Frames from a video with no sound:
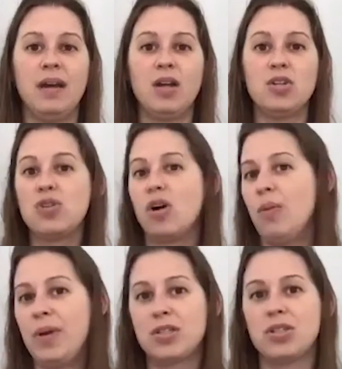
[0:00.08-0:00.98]
draw a
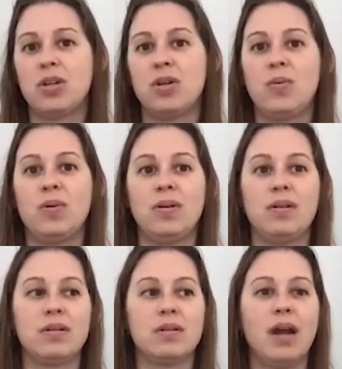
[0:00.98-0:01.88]
picture
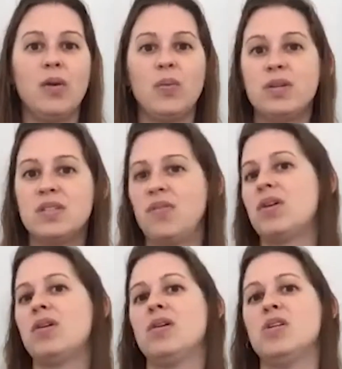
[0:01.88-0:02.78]
or kind words of
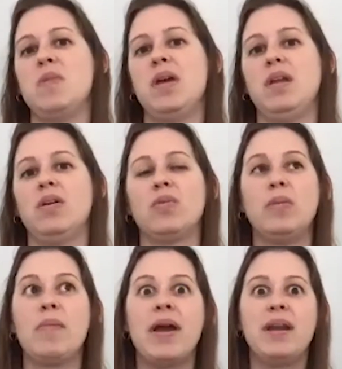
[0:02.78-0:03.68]
encouragement or
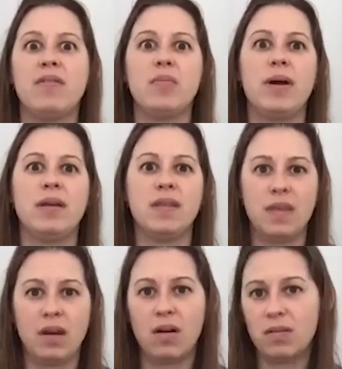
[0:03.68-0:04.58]
remind everybody that
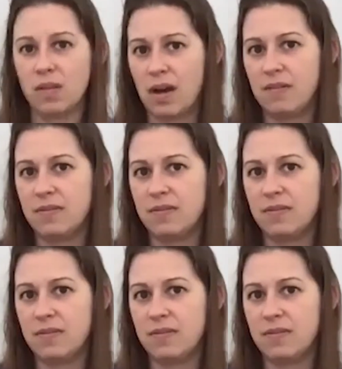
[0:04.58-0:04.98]
they are loved.